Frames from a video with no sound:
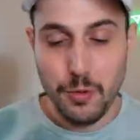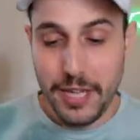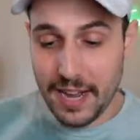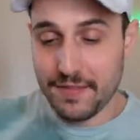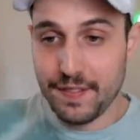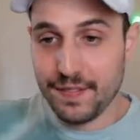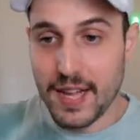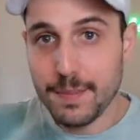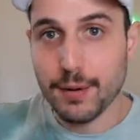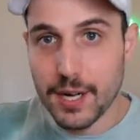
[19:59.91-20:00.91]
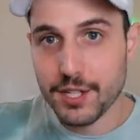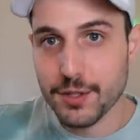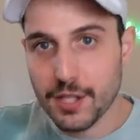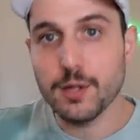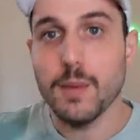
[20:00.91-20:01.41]
We have the Fed
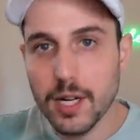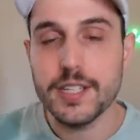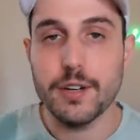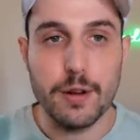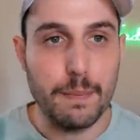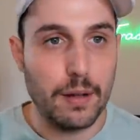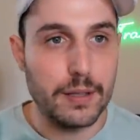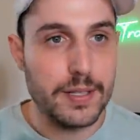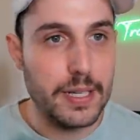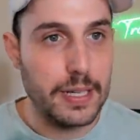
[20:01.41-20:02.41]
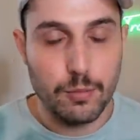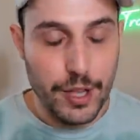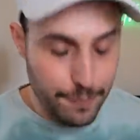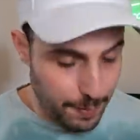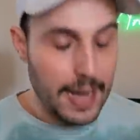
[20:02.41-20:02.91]
pressures in the monetary policy. We
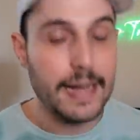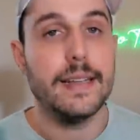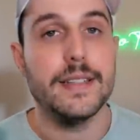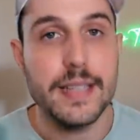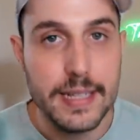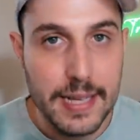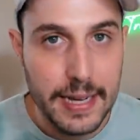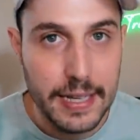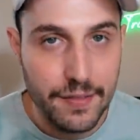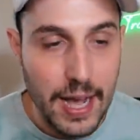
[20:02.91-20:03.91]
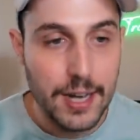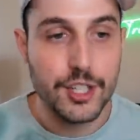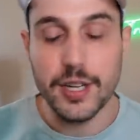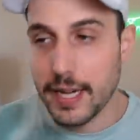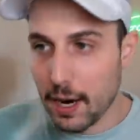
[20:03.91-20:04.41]
have Biden's executive
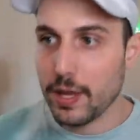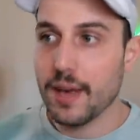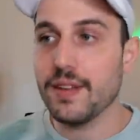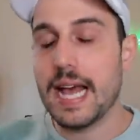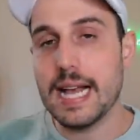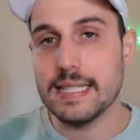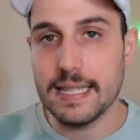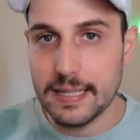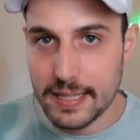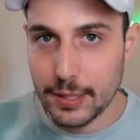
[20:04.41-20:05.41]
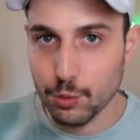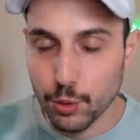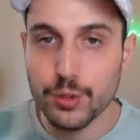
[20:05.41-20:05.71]
action, and now we have an SEC rule